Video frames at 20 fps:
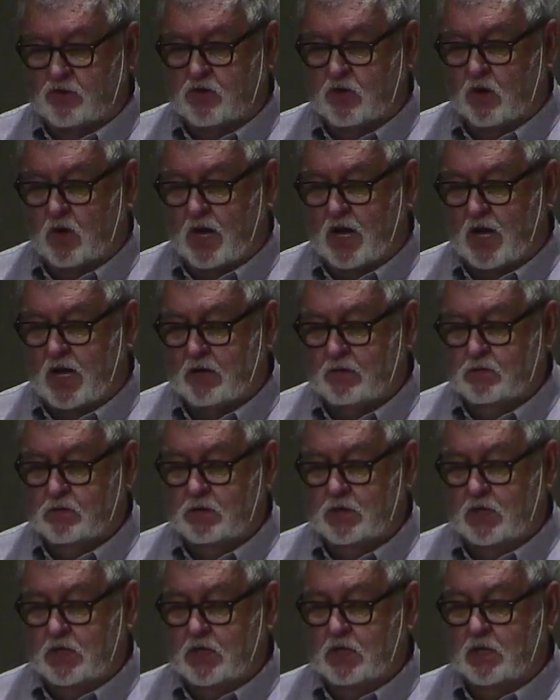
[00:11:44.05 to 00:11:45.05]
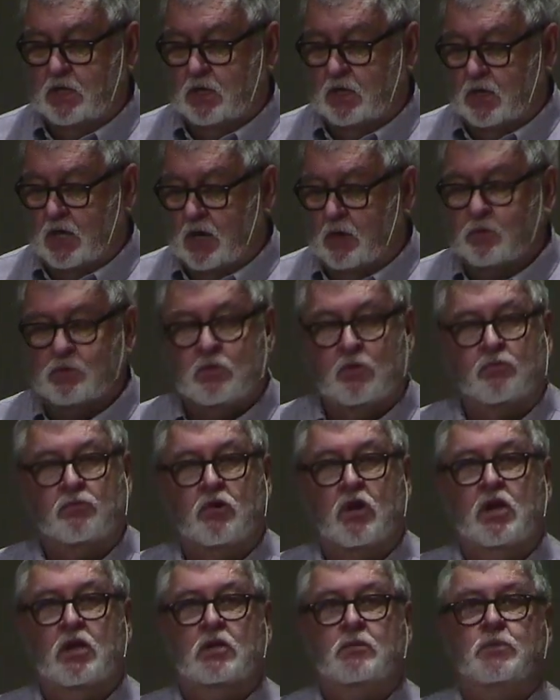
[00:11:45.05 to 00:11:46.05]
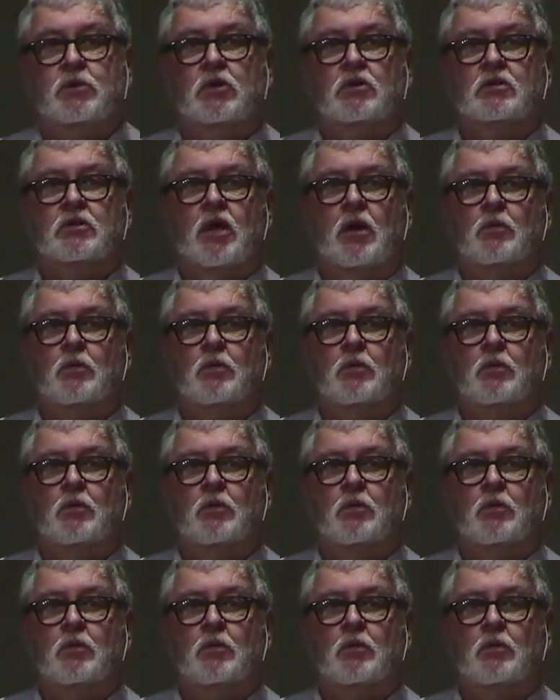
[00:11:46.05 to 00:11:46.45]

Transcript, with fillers: so I hid and I was afraid because I